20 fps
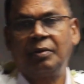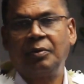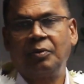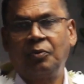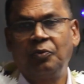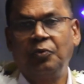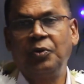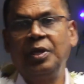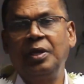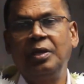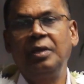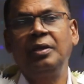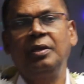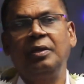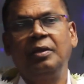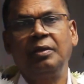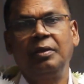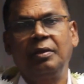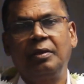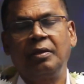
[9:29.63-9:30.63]

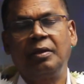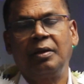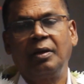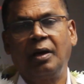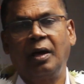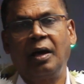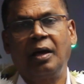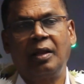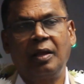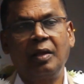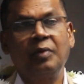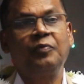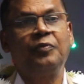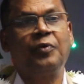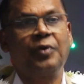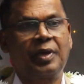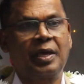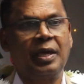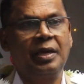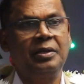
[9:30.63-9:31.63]
We are
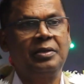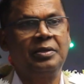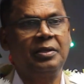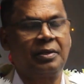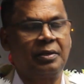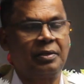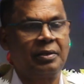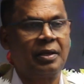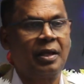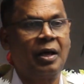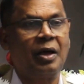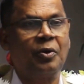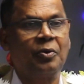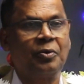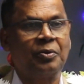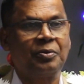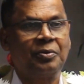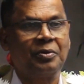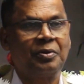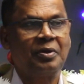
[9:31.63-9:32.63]
advocating now,